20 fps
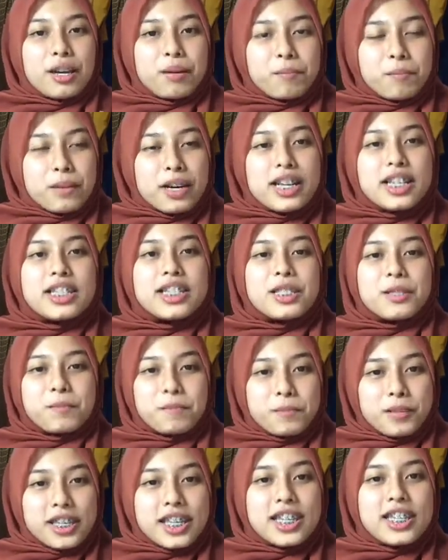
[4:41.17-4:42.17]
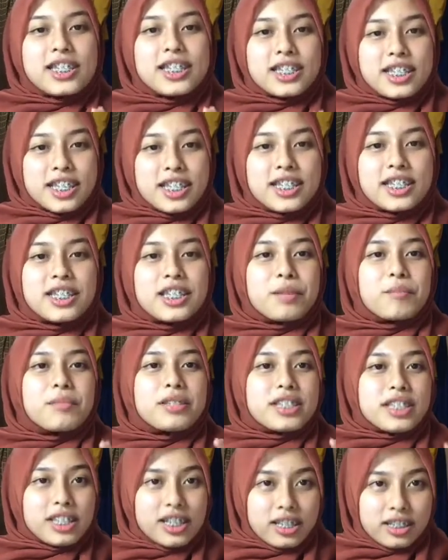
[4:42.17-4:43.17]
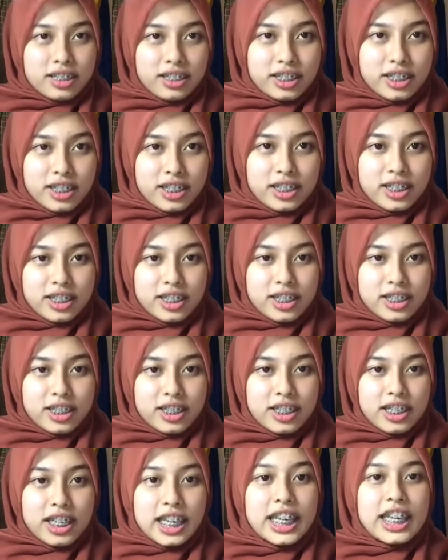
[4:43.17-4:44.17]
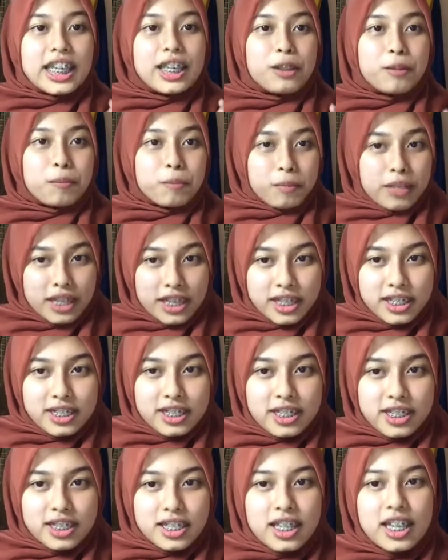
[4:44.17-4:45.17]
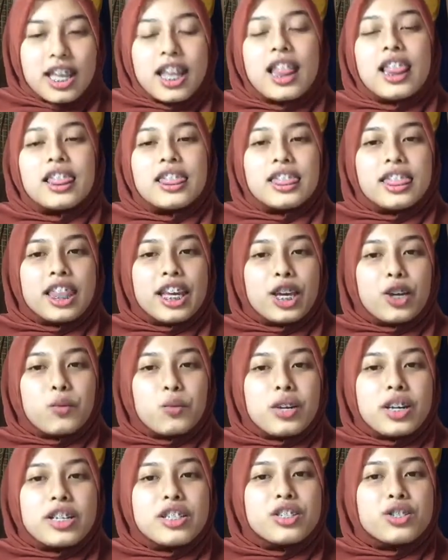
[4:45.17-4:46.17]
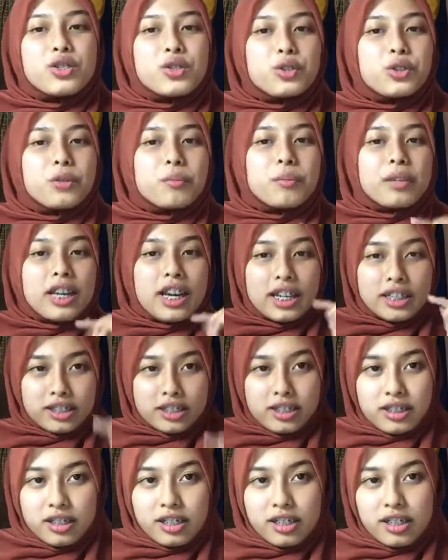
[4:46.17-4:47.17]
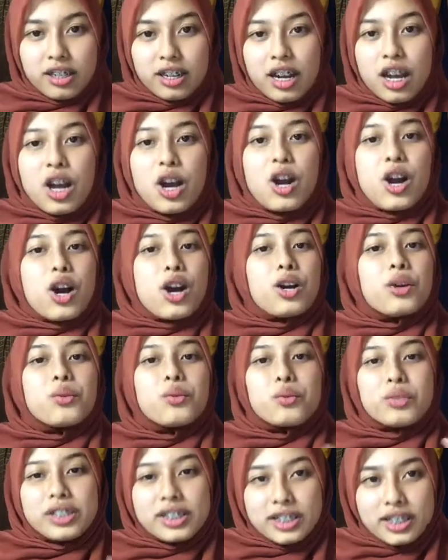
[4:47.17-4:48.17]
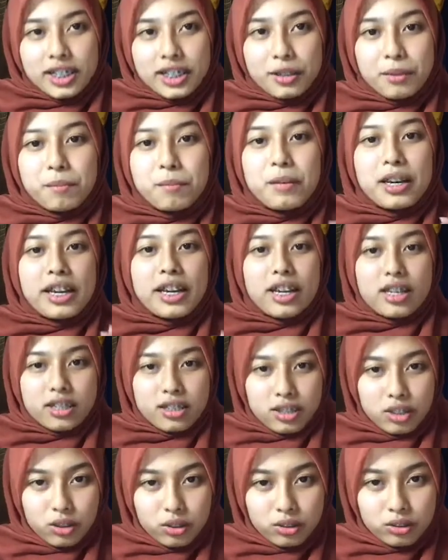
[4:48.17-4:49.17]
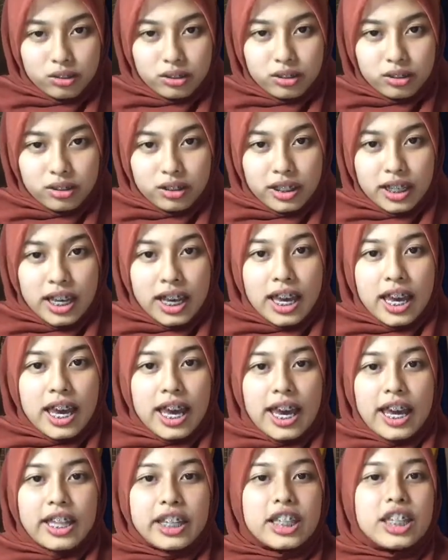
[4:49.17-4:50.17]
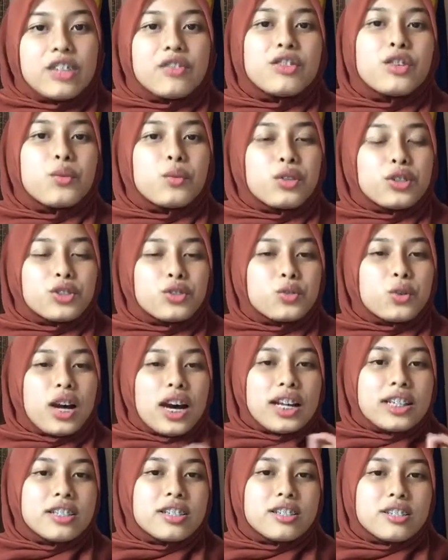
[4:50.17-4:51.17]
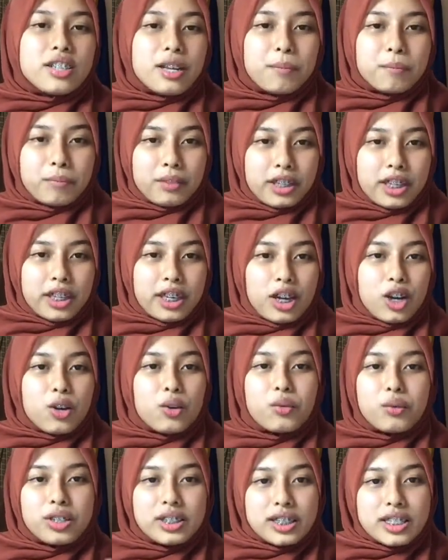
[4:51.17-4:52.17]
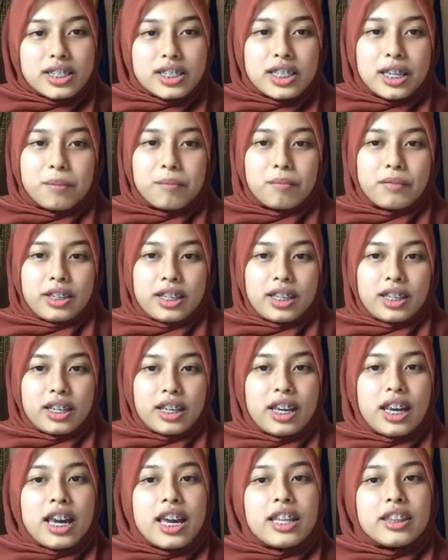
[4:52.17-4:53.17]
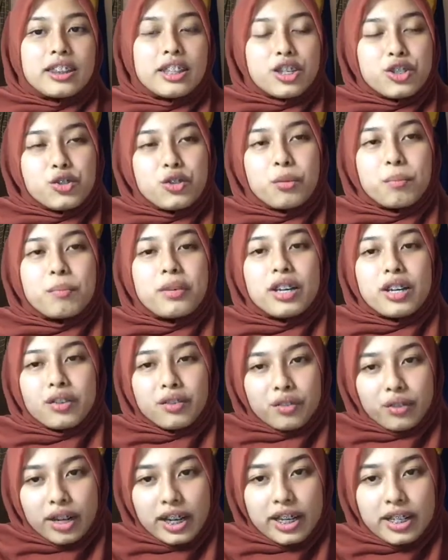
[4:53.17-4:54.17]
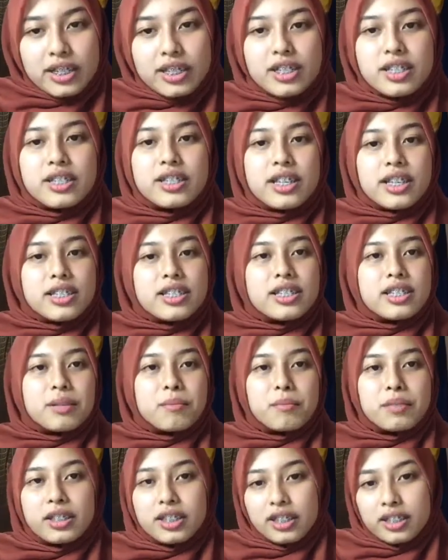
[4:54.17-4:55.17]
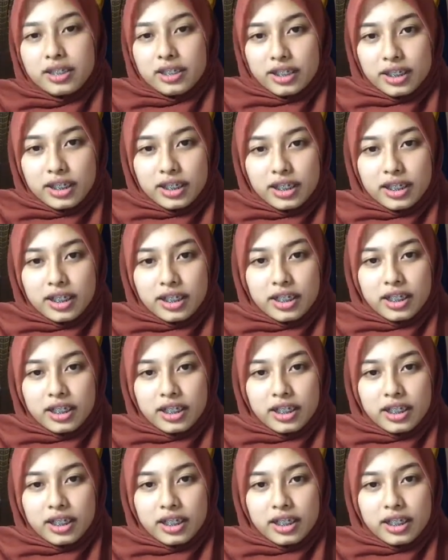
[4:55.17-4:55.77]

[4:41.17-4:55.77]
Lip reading: must be systematically. It means language should be uttered or written by us all. And if you want to utter something or written something, they should be arranged systematically,